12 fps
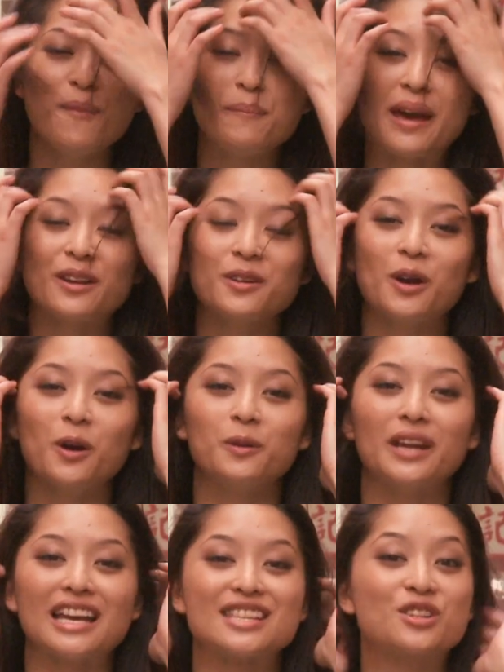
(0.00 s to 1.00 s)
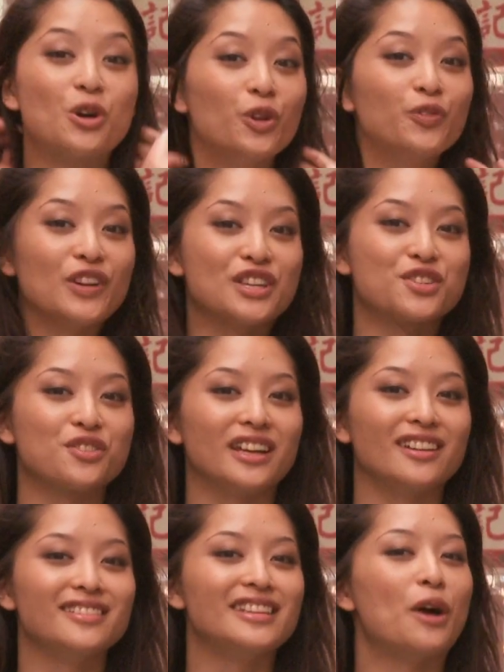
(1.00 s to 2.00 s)
better known as Goldfish
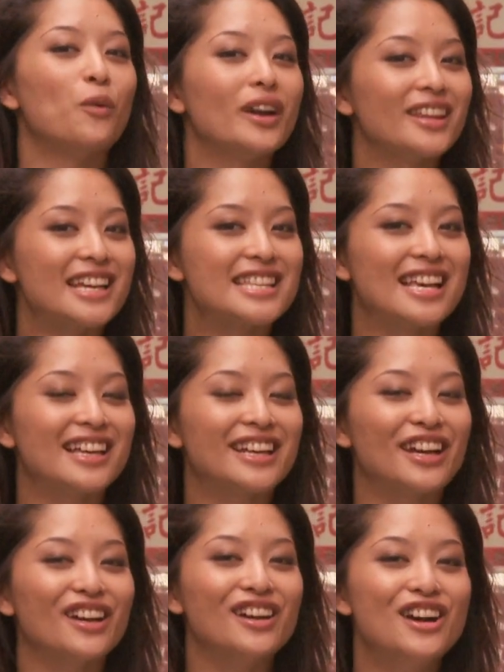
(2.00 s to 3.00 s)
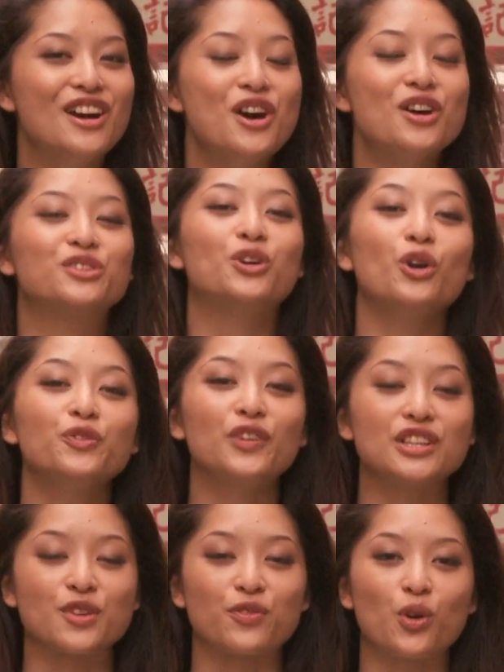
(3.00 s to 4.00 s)
Street. Now what do they sell here?
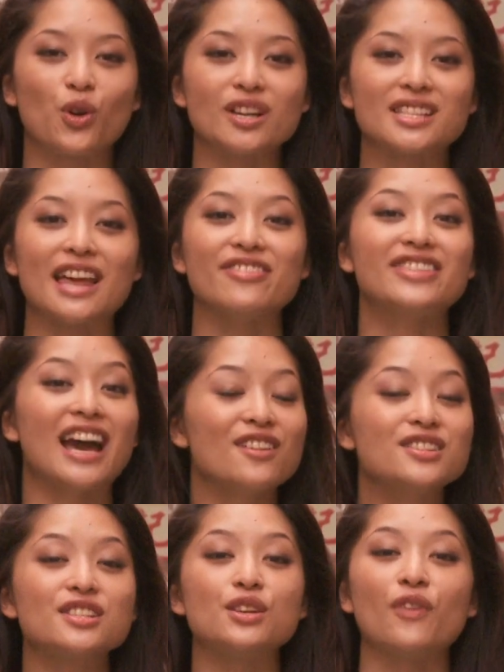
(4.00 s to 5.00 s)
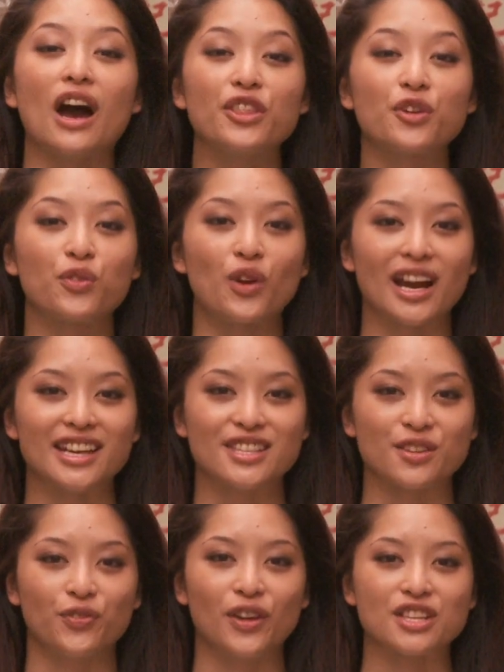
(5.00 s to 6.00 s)
Goldfish, of course, and thousands of other varieties
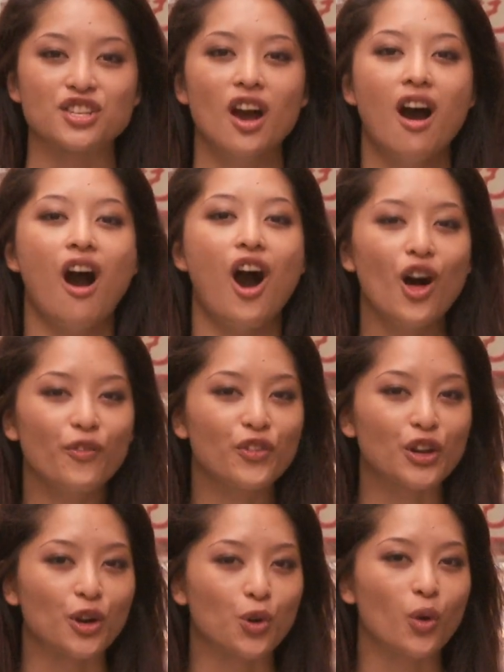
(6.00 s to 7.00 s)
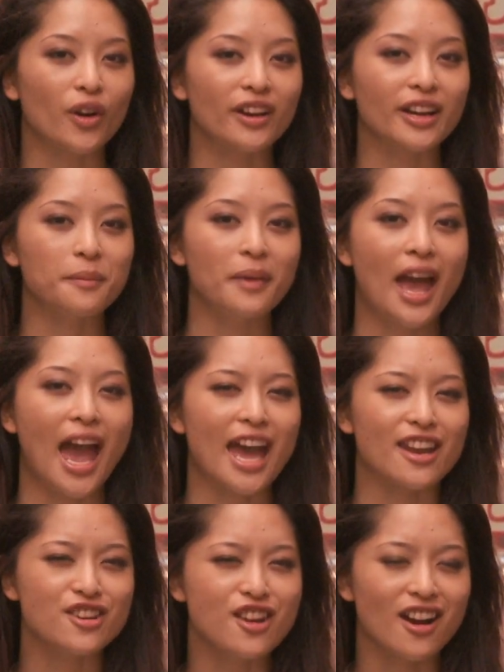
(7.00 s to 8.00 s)
of fish, all for your aquarium
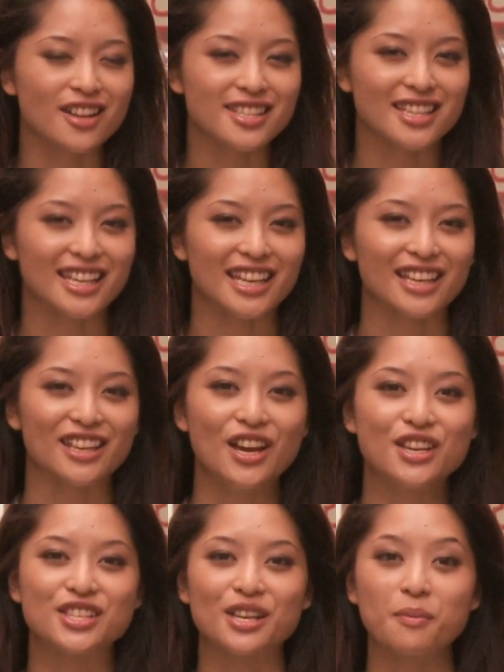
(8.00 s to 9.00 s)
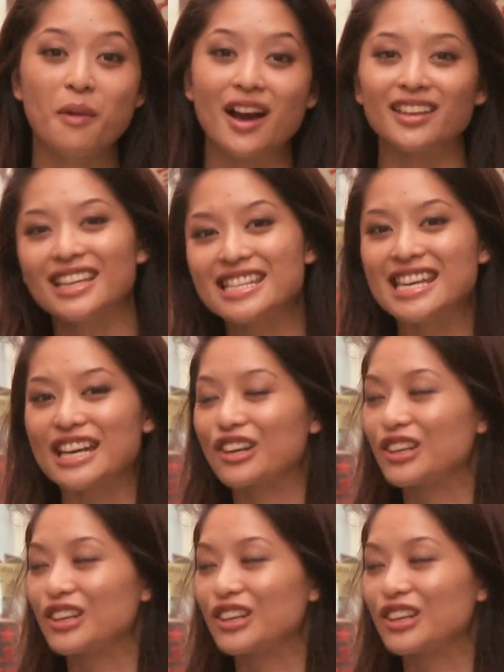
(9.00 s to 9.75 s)
and not to eat. So come on, let's take a